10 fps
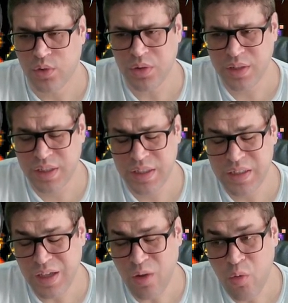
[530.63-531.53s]
Dorra
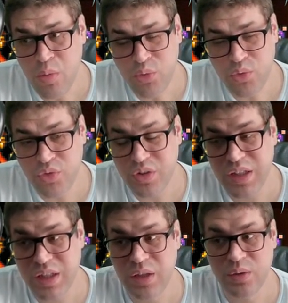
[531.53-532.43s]
can almost
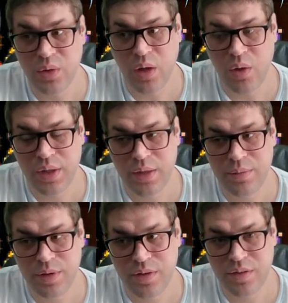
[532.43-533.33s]
kill all
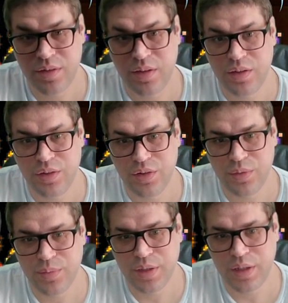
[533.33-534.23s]
enemies
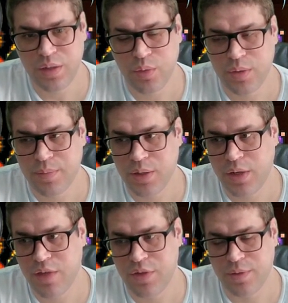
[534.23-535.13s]
here, but it will depend
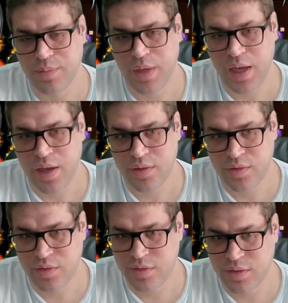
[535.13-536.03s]
on having the
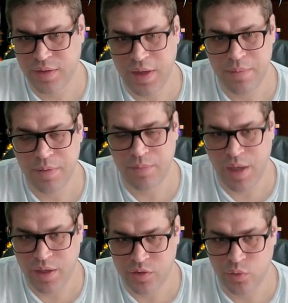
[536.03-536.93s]
best setup, the
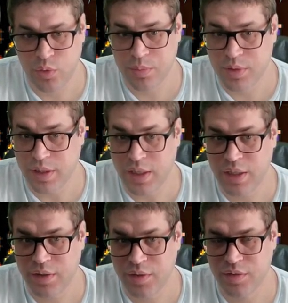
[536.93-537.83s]
best equipment, the
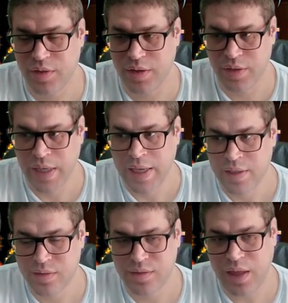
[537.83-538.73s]
highest
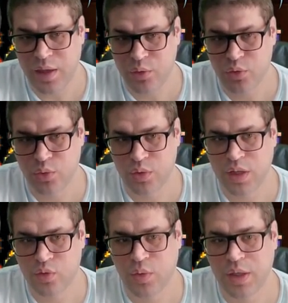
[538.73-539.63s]
status, so
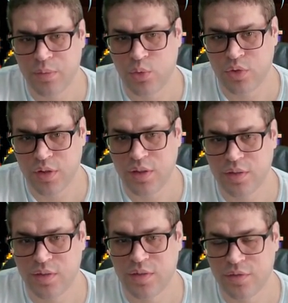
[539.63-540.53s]
that's why I'm using
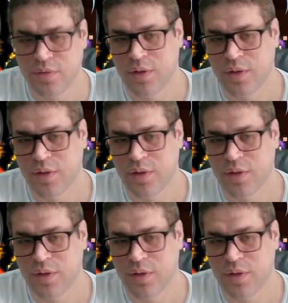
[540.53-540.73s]
this.